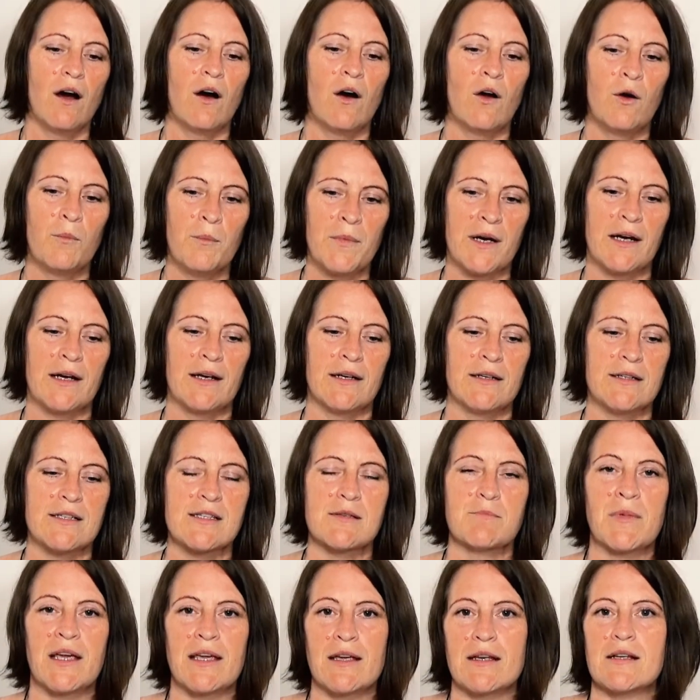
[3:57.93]
our
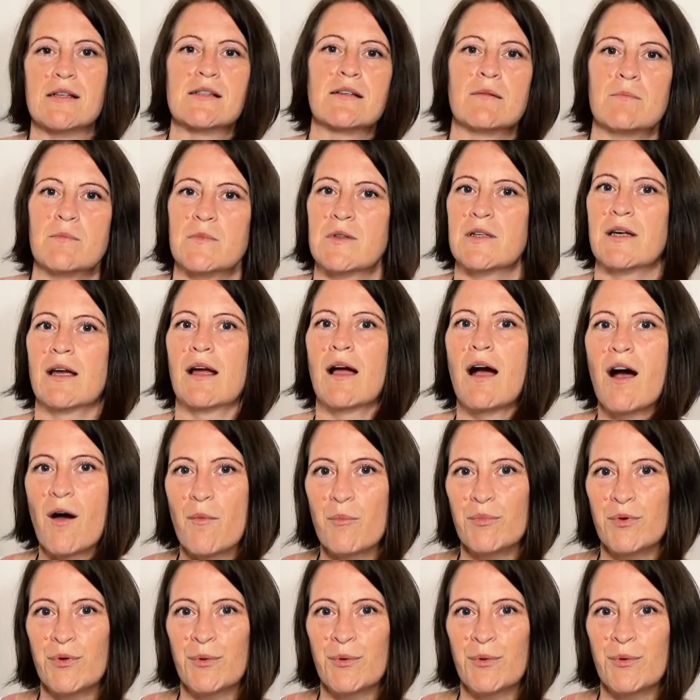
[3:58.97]
minds make something up.